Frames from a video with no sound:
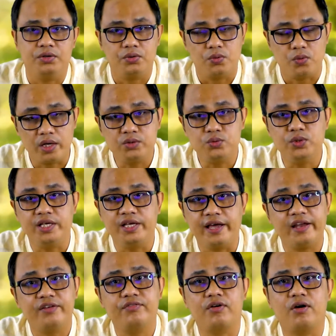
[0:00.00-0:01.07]
what we
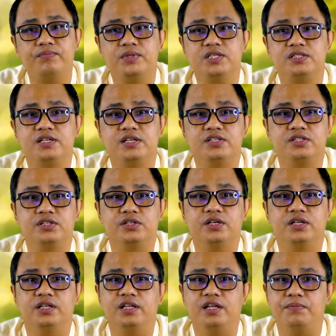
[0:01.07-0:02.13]
get from this
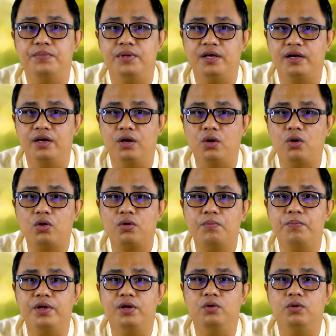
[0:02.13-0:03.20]
nature, they bear a lot
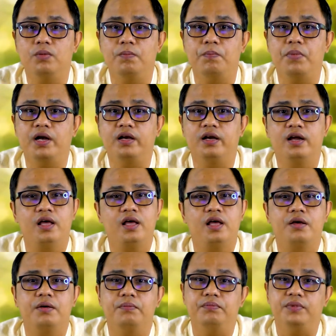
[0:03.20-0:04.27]
of value, but
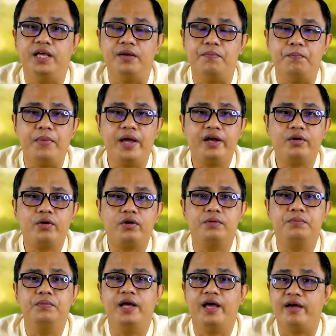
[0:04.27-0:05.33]
they may
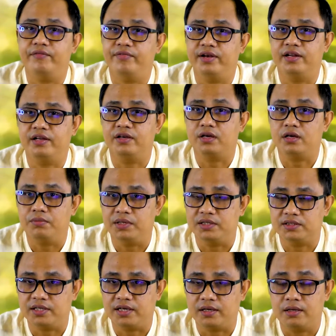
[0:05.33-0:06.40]
not have an
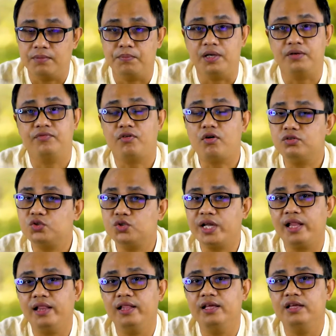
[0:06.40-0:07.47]
economic tag. But
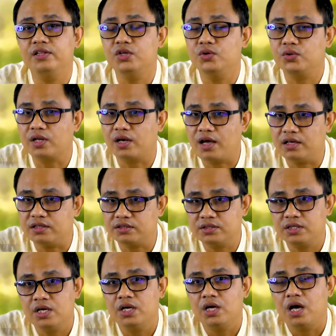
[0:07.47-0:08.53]
fortunately, during the last
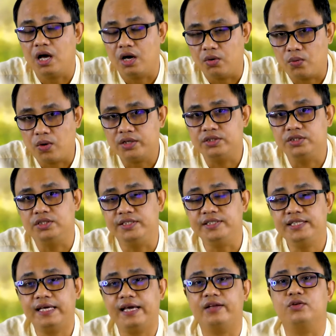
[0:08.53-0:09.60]
1
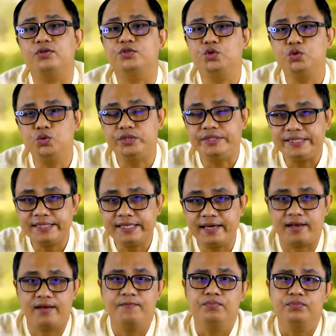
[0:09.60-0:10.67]
decade or 2
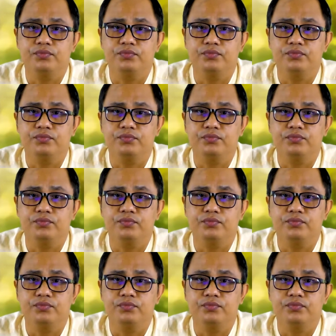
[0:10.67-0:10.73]
decades,